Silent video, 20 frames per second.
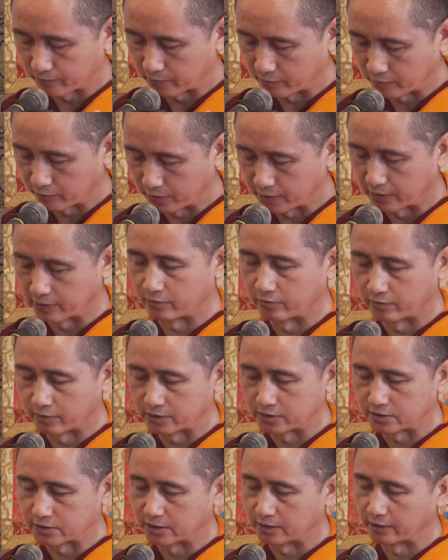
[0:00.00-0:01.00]
or whether you
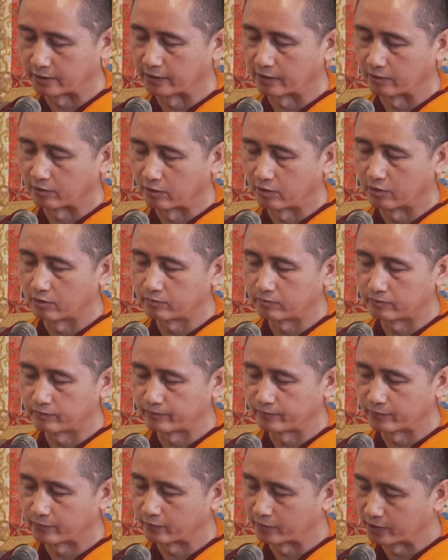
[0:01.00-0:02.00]
are sitting at
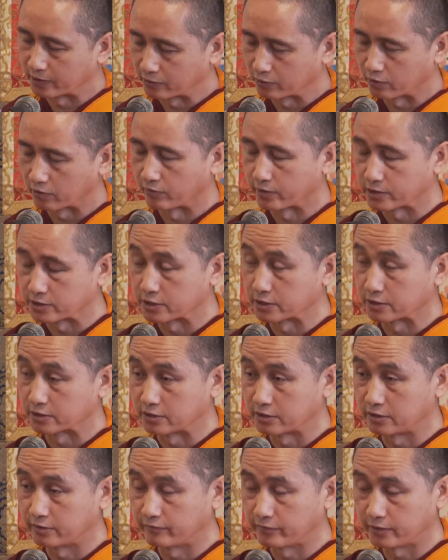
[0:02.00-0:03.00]
home, whether you are watching
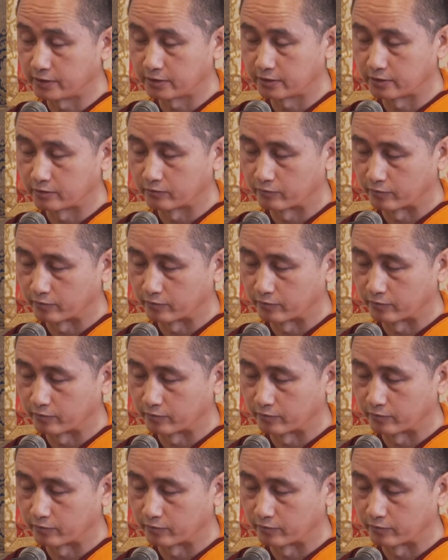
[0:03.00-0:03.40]
T V,